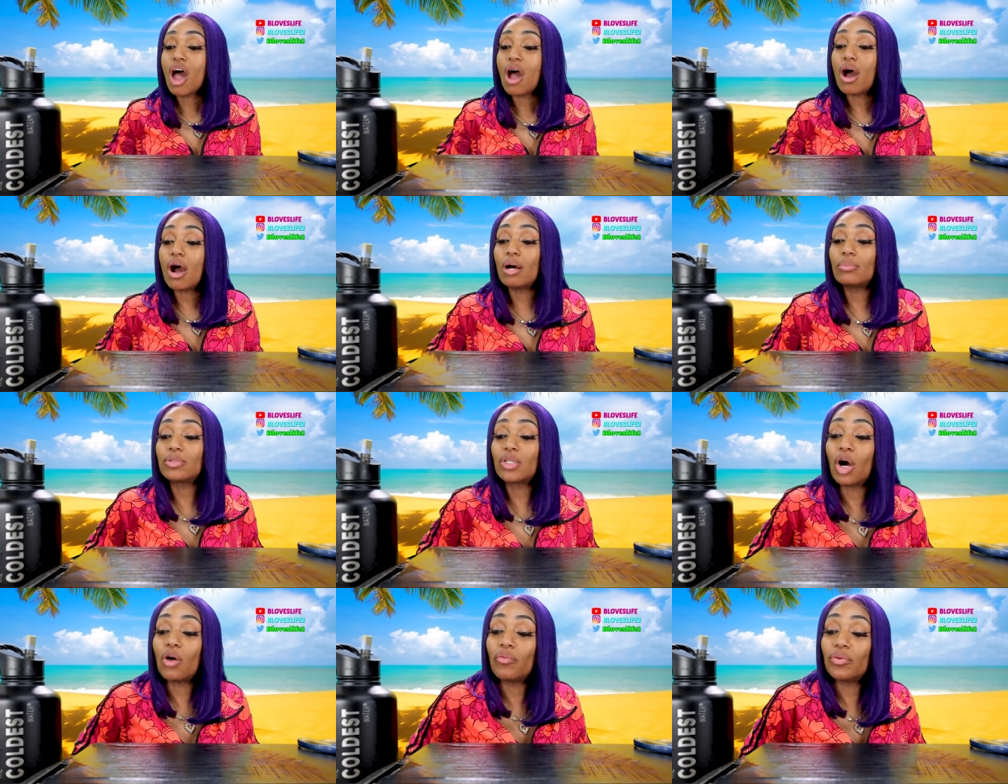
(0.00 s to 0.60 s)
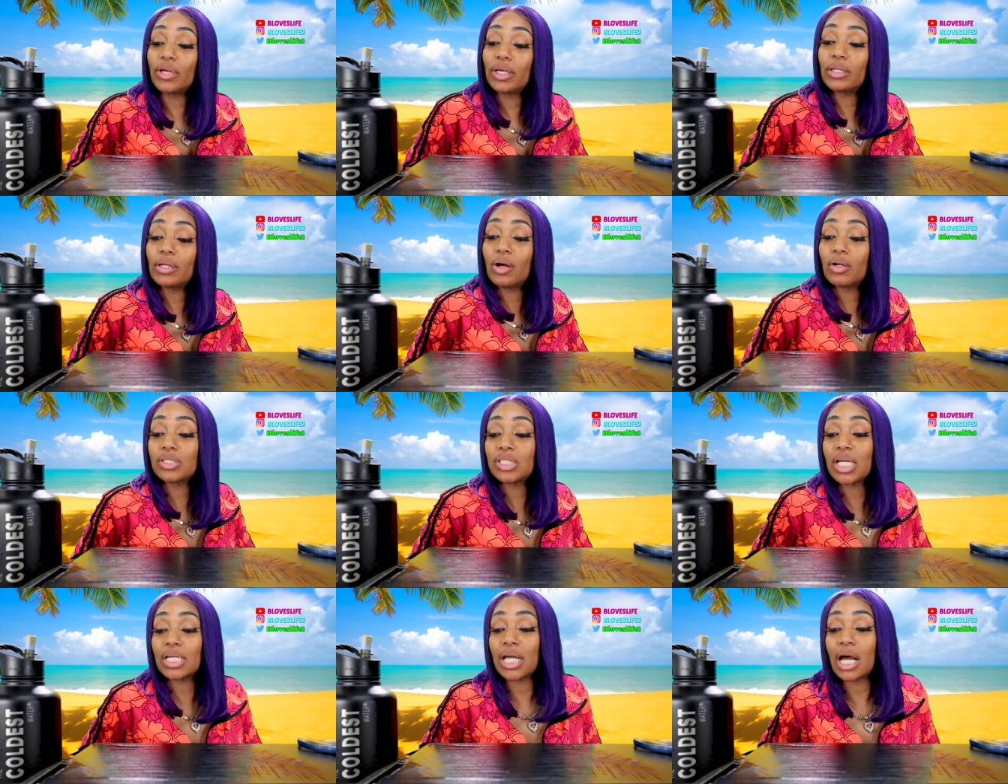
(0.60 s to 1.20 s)
Um, don't forget to
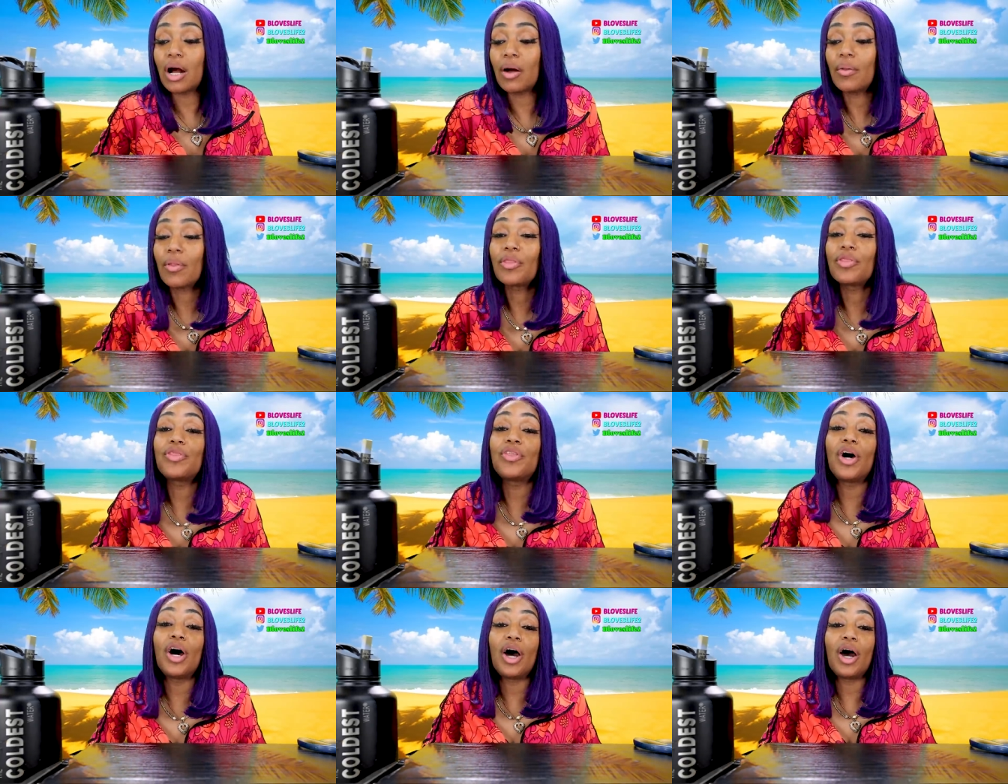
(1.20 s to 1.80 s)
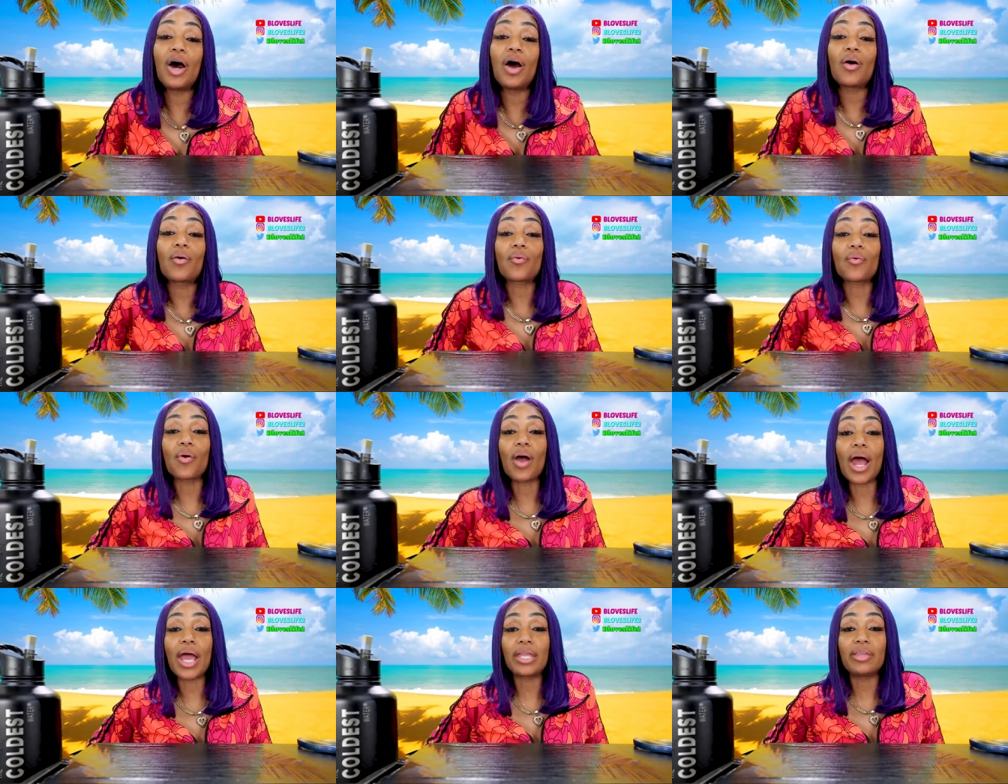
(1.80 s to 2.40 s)
go check out The
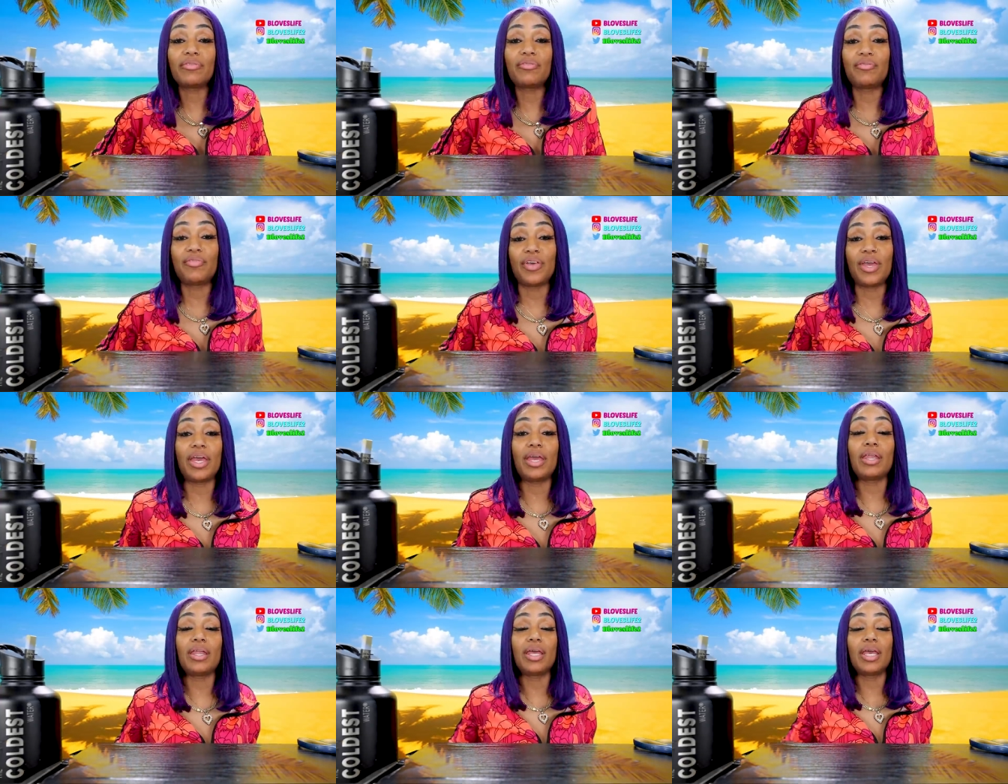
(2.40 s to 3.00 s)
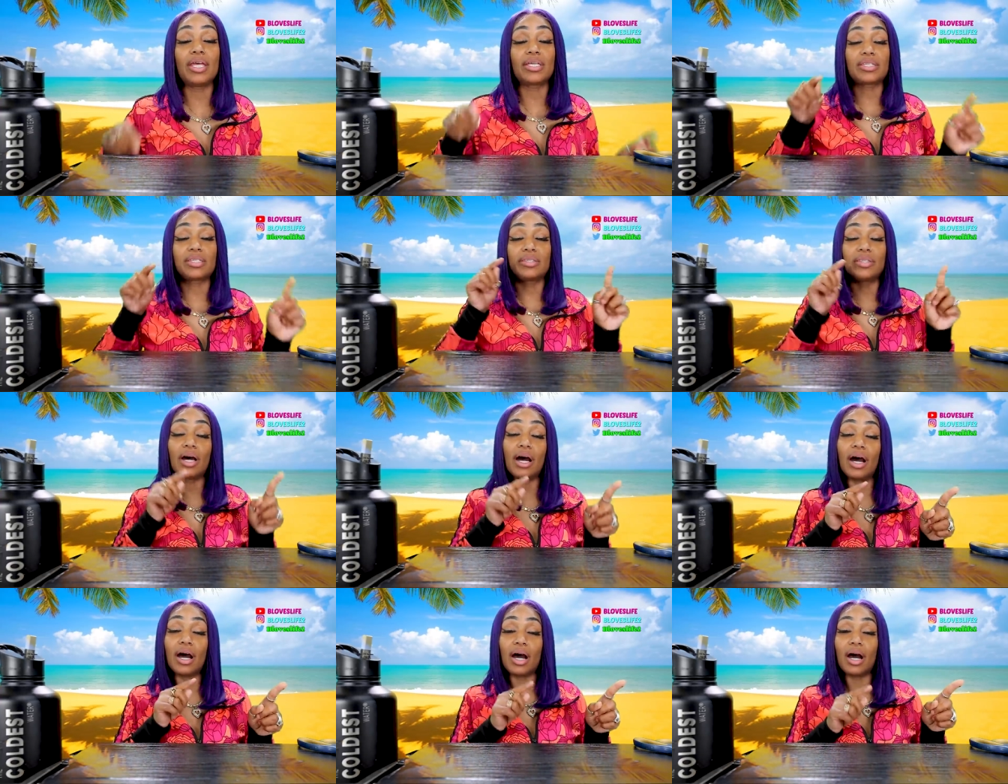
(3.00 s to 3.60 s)
Wright Fit. It's
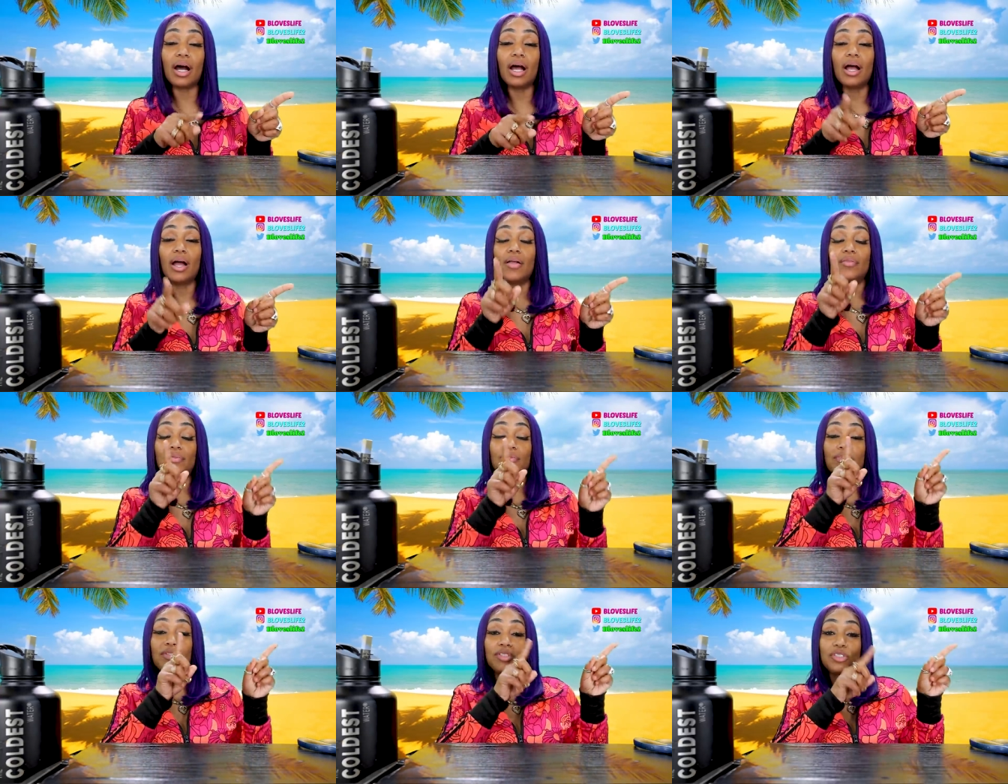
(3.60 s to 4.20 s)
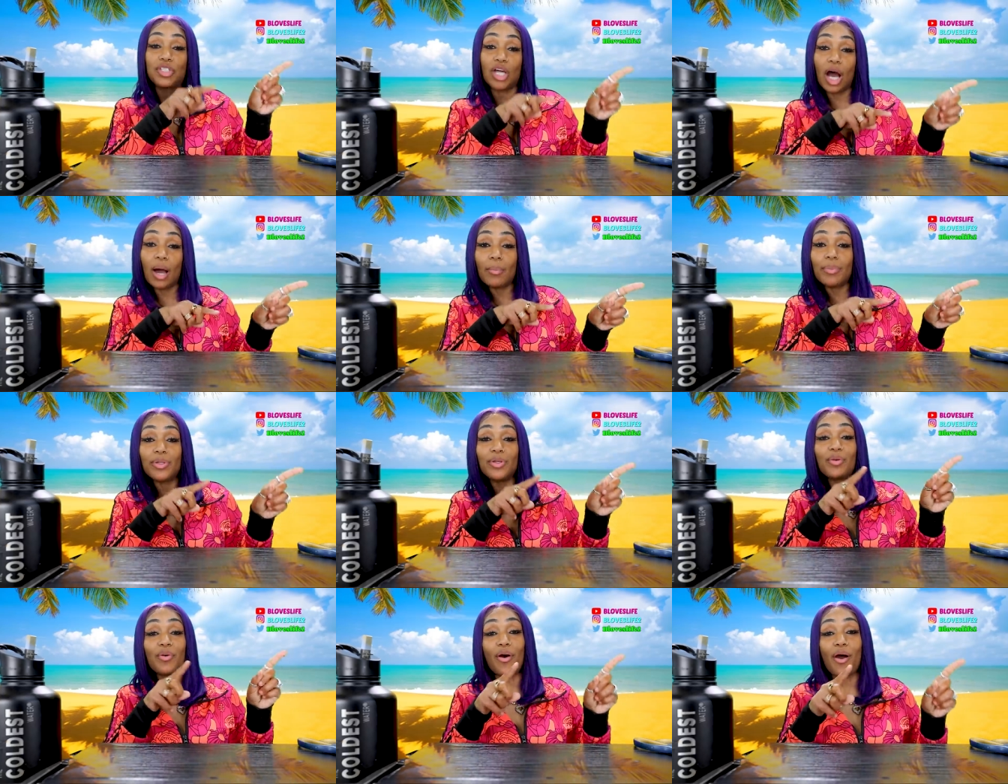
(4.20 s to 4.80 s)
the
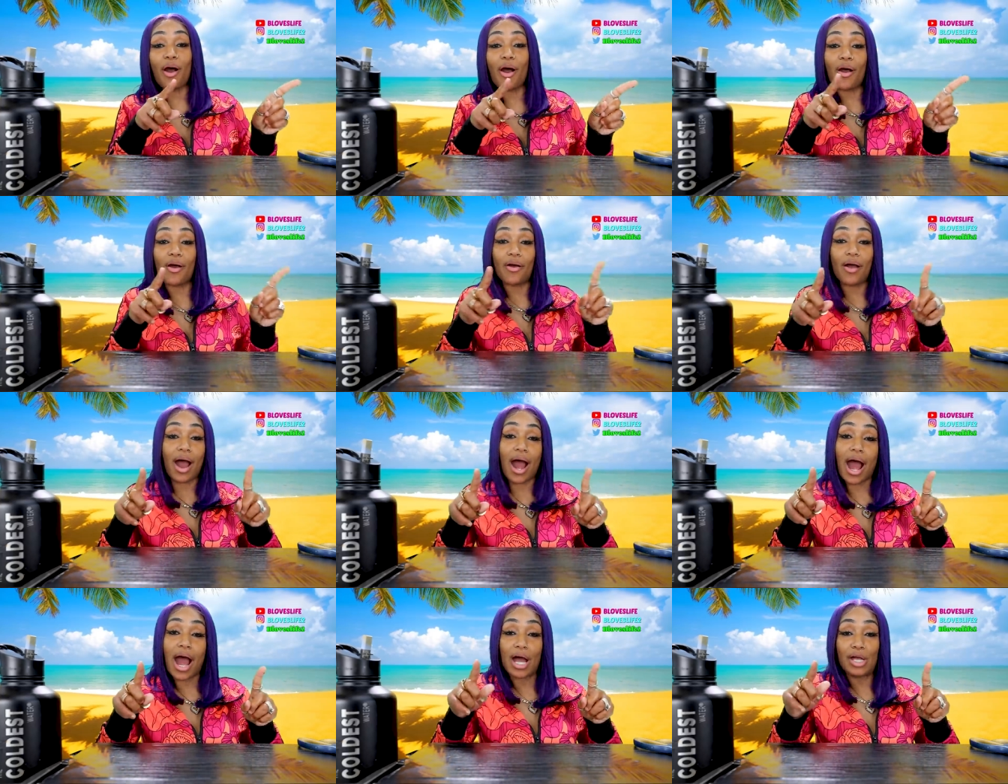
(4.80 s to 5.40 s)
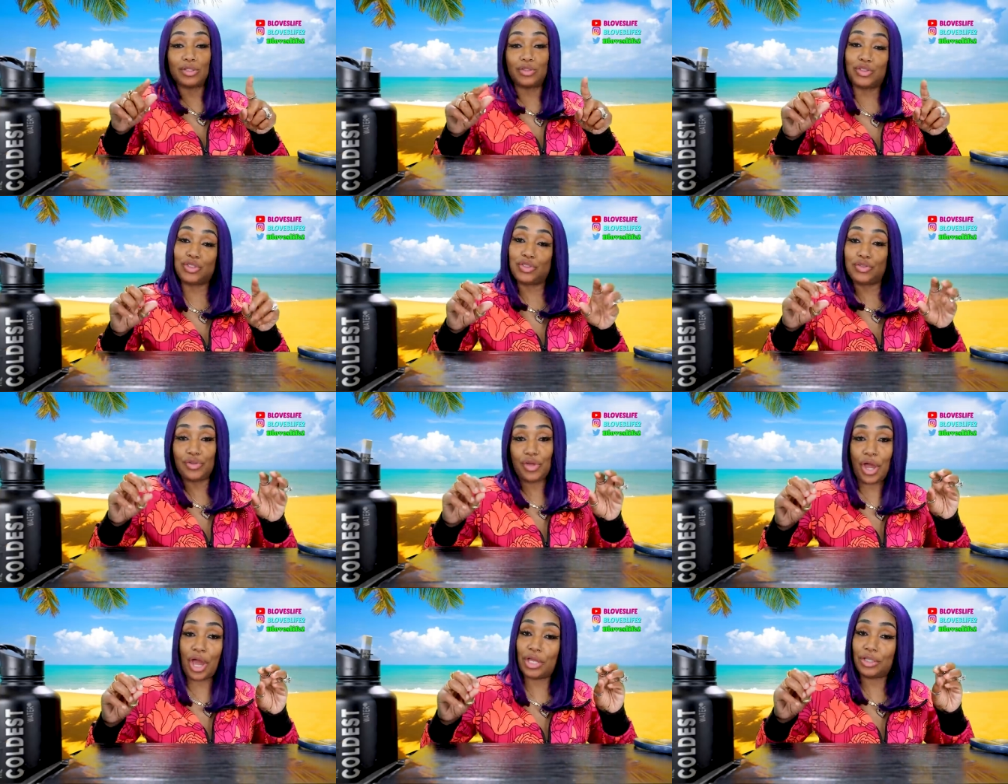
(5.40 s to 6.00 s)

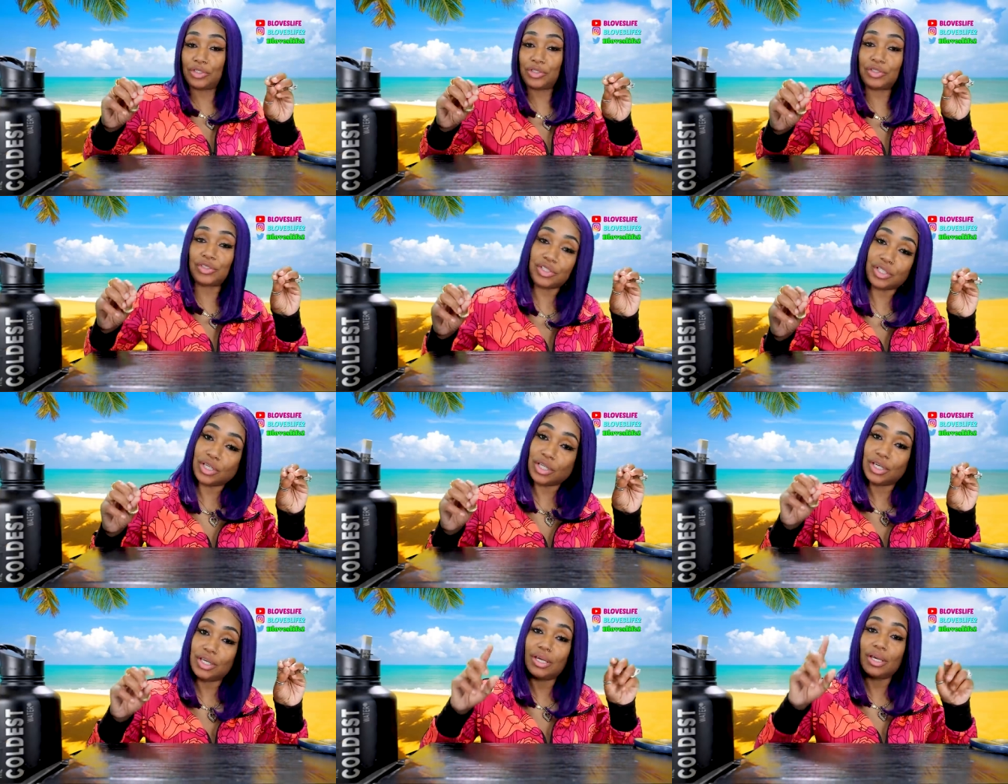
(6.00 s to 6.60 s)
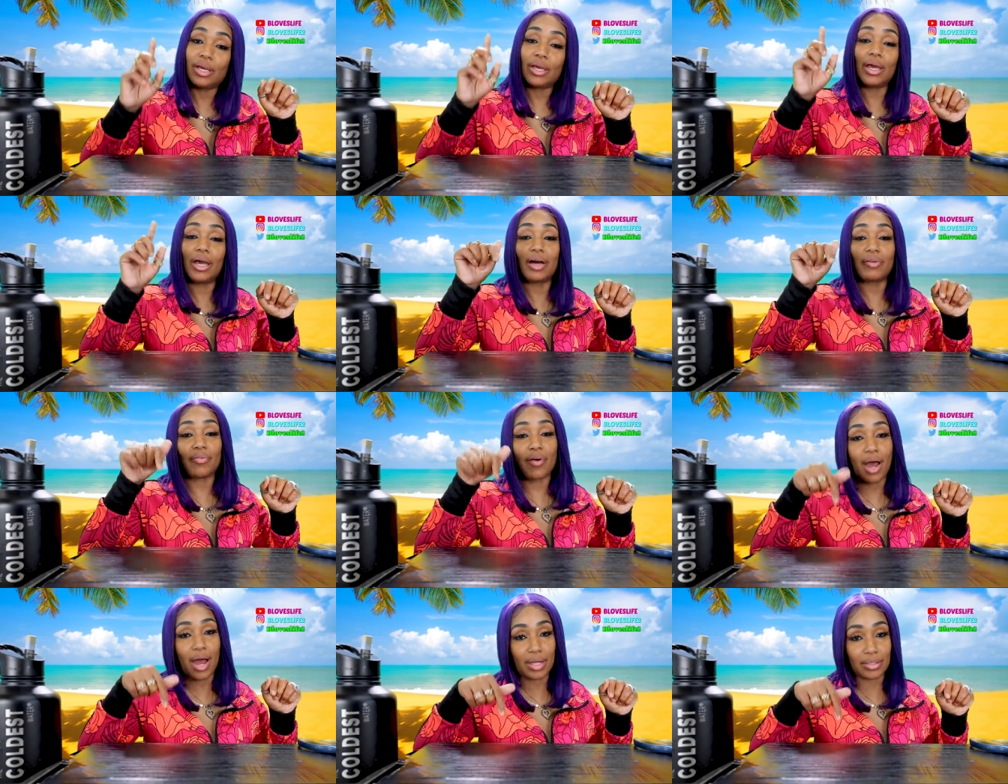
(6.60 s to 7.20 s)

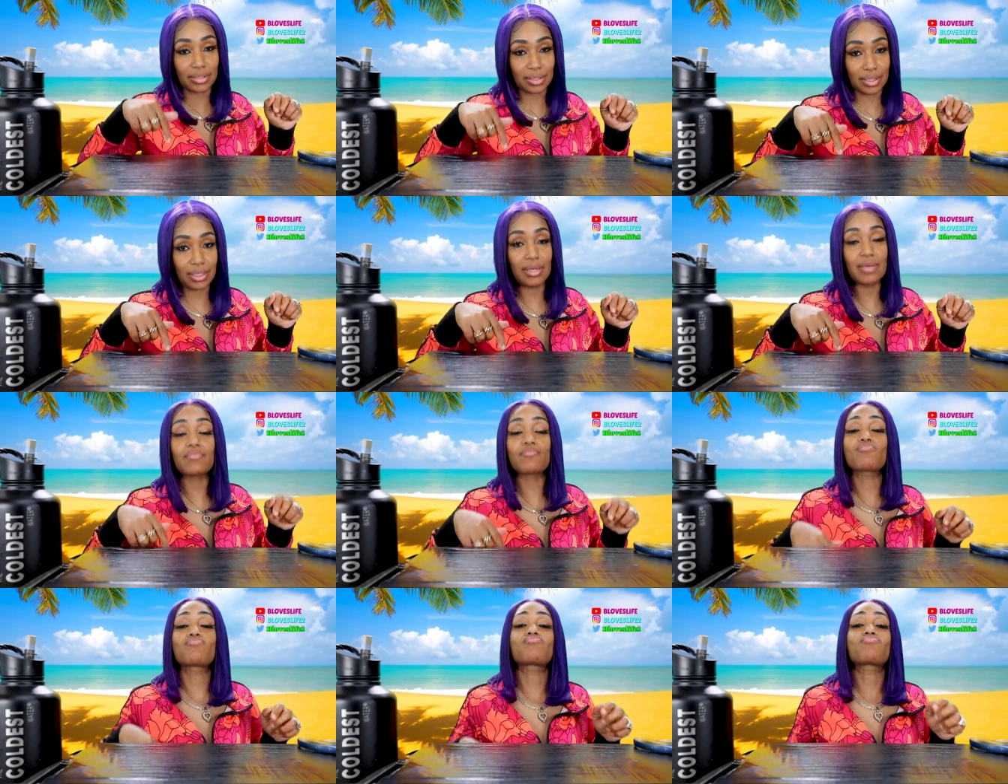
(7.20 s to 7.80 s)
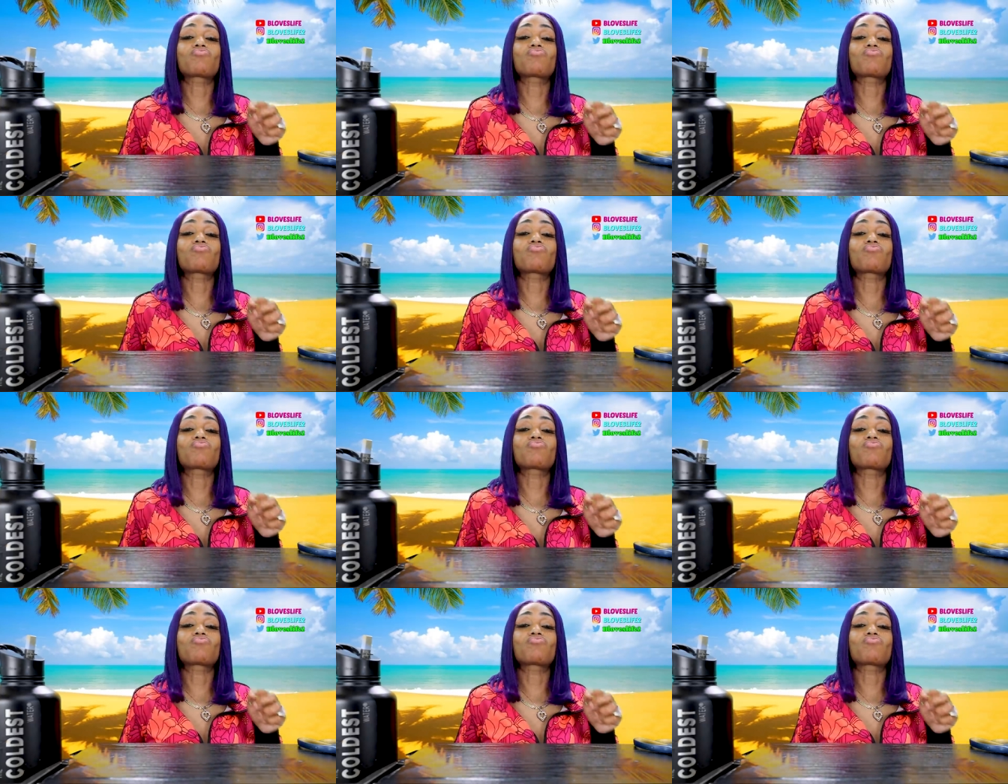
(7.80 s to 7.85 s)
W-R-I-G-H-T-F-I-T.